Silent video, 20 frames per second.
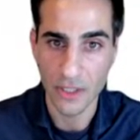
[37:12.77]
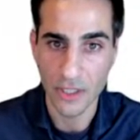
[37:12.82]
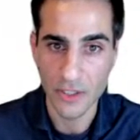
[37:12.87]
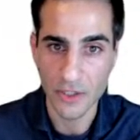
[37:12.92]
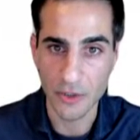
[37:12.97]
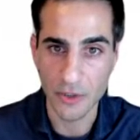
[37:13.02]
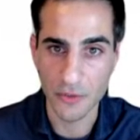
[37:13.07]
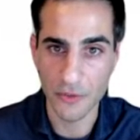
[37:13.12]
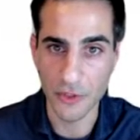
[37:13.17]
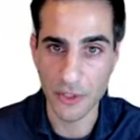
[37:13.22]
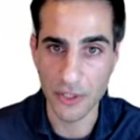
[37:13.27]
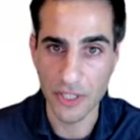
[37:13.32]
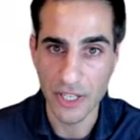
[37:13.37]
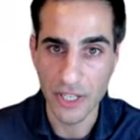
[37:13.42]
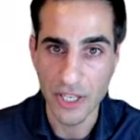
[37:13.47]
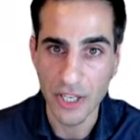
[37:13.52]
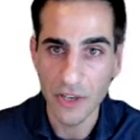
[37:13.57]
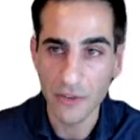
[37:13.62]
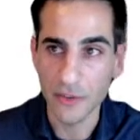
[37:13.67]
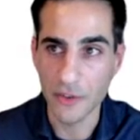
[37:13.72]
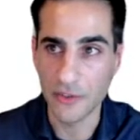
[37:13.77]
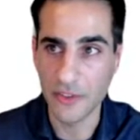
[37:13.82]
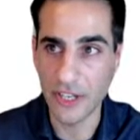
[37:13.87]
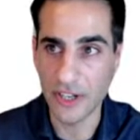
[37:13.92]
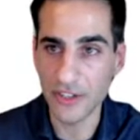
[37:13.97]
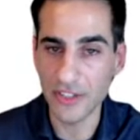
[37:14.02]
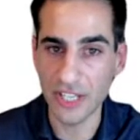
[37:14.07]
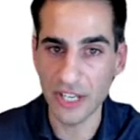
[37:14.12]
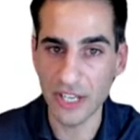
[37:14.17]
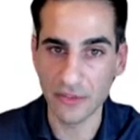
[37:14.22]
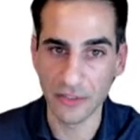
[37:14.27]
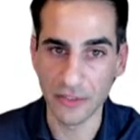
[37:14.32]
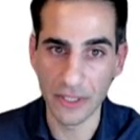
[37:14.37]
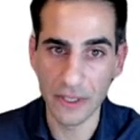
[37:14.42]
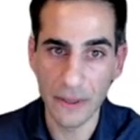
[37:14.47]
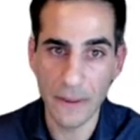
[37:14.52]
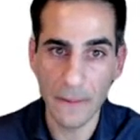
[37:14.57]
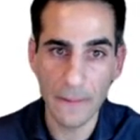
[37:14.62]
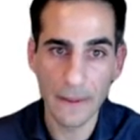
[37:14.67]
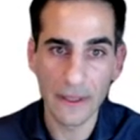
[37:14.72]
So for
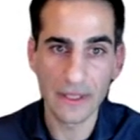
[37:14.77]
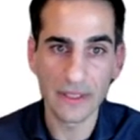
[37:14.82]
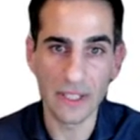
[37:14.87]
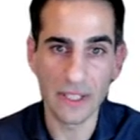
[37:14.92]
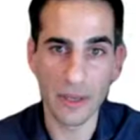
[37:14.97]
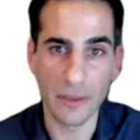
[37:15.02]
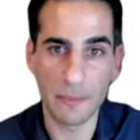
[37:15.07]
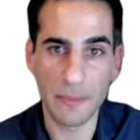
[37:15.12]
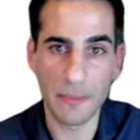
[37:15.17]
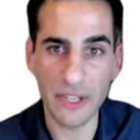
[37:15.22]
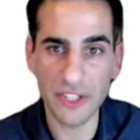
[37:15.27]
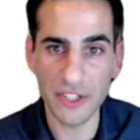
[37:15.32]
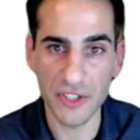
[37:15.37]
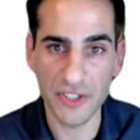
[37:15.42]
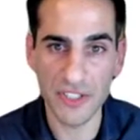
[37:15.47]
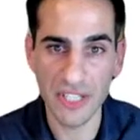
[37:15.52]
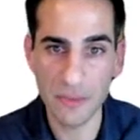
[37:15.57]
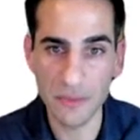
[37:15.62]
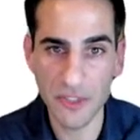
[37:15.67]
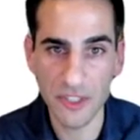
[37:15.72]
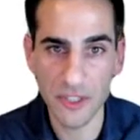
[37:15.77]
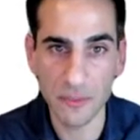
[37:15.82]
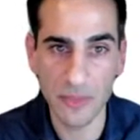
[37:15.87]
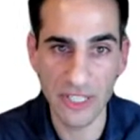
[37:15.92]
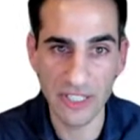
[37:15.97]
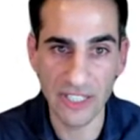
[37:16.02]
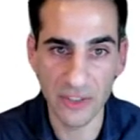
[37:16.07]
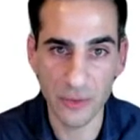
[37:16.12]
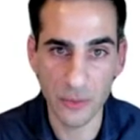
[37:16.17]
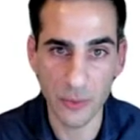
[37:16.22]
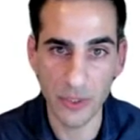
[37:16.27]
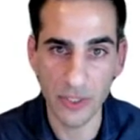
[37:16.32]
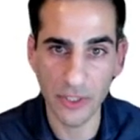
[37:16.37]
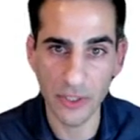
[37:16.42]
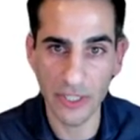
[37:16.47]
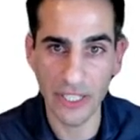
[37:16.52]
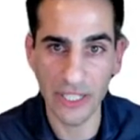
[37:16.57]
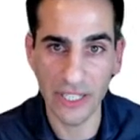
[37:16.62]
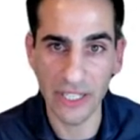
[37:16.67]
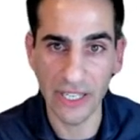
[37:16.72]
VR7, the picture seems to be that we're
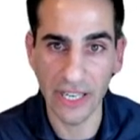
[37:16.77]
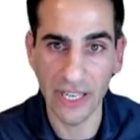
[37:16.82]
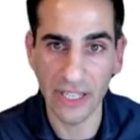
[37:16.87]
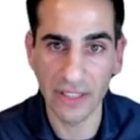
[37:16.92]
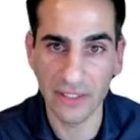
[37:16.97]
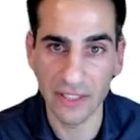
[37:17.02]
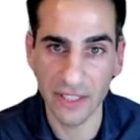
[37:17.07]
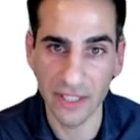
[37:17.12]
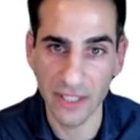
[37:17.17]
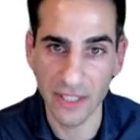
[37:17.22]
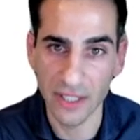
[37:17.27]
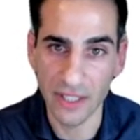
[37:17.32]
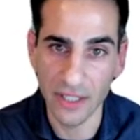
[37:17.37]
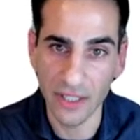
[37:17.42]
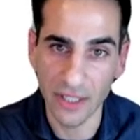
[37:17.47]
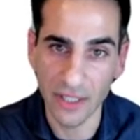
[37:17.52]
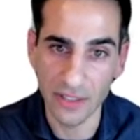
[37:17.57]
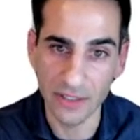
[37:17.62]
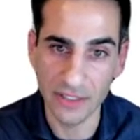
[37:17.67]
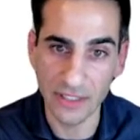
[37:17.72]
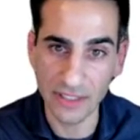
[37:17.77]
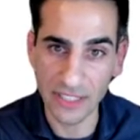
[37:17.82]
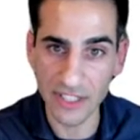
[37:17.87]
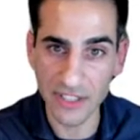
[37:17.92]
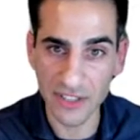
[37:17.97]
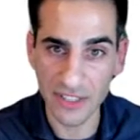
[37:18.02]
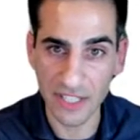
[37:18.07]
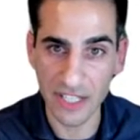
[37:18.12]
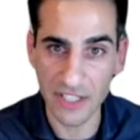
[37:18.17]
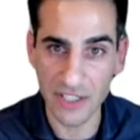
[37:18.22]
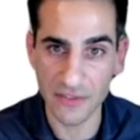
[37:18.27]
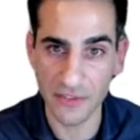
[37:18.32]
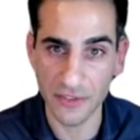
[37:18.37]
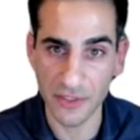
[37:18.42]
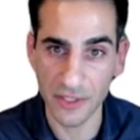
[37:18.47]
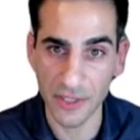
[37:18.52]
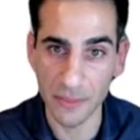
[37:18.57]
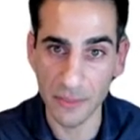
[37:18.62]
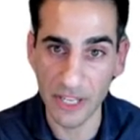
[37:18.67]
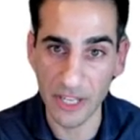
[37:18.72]
looking at the late stage of
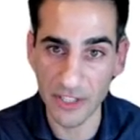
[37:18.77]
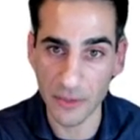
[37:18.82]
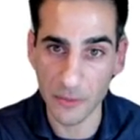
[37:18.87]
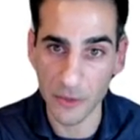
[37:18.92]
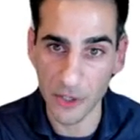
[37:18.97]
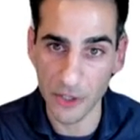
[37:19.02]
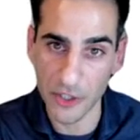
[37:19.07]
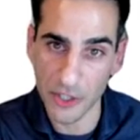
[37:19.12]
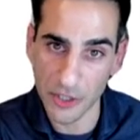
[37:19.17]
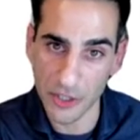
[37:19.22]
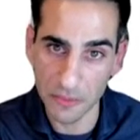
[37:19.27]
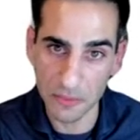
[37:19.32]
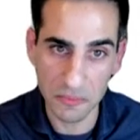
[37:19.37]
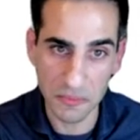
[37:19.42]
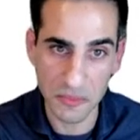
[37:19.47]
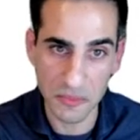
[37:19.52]
a major merger.